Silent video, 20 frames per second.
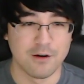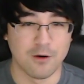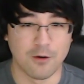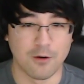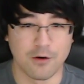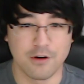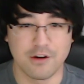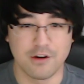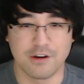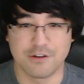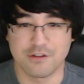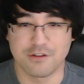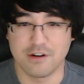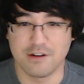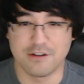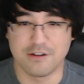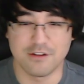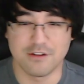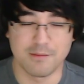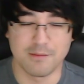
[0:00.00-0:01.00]
or you can
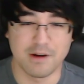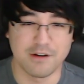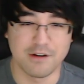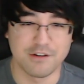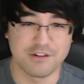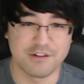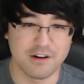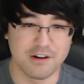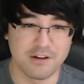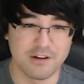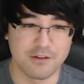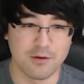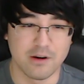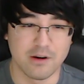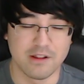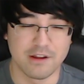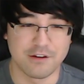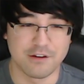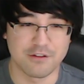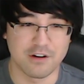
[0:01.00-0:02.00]
trade into their Mountain Giant and
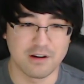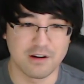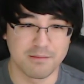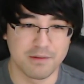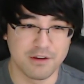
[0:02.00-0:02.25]
Twilight Drake,